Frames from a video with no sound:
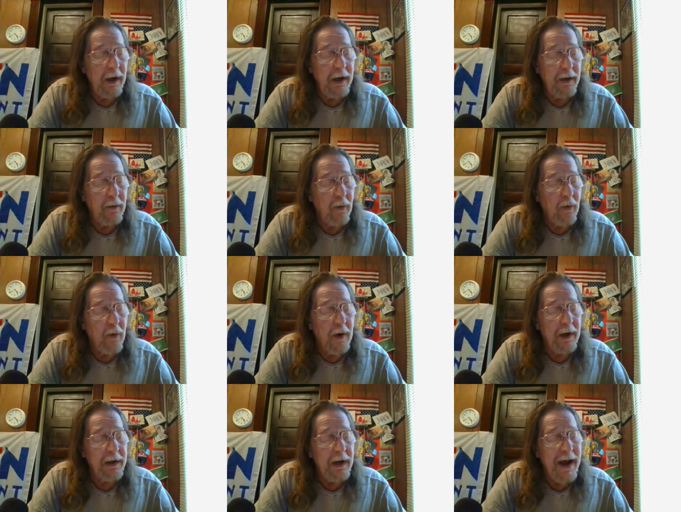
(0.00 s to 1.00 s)
in
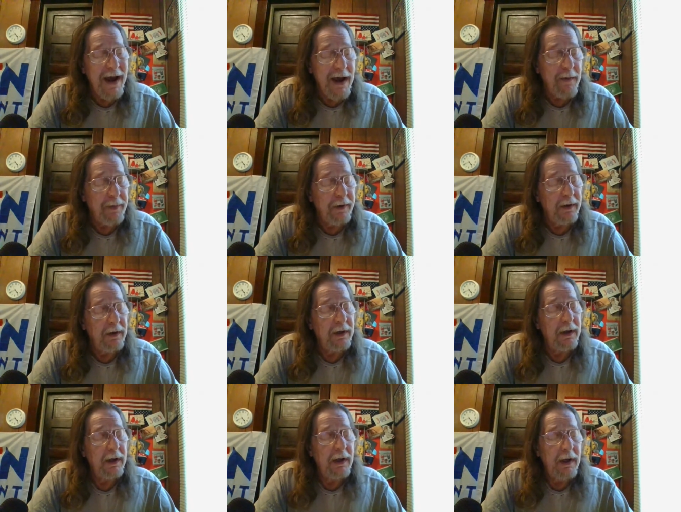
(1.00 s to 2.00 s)
what happened
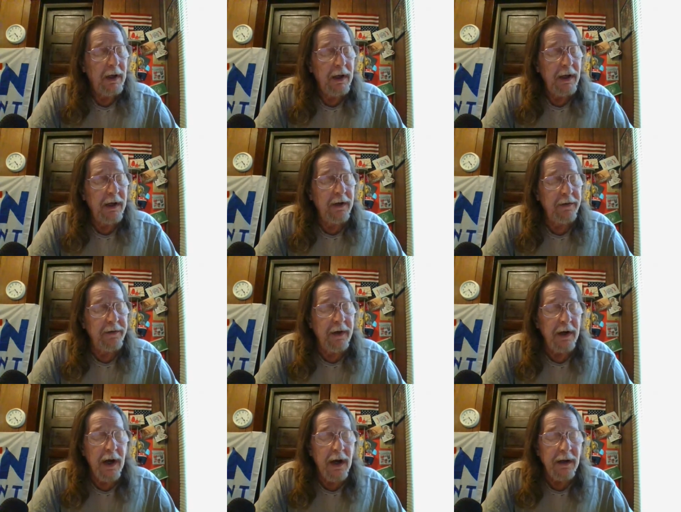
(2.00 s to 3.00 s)
is
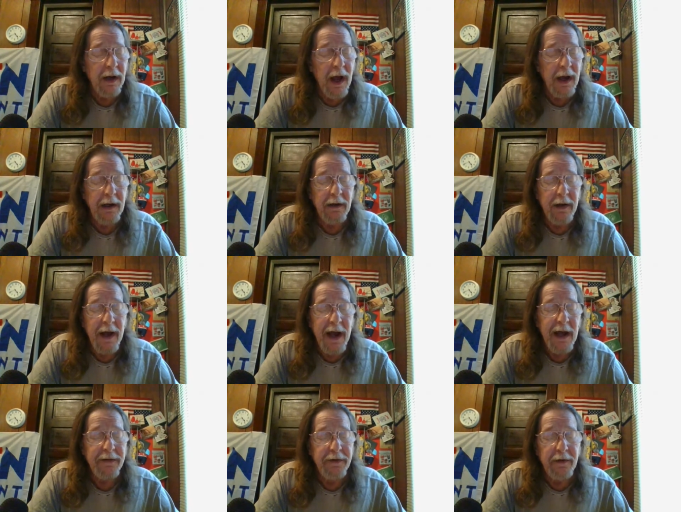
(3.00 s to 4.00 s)
that unlike in
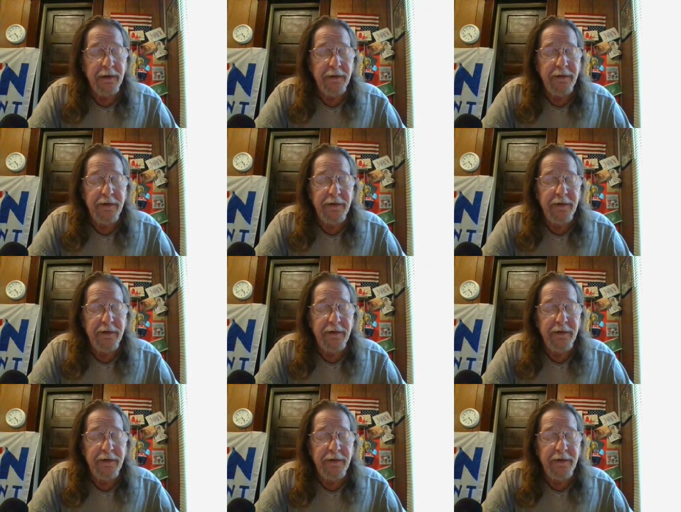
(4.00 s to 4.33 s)
Athens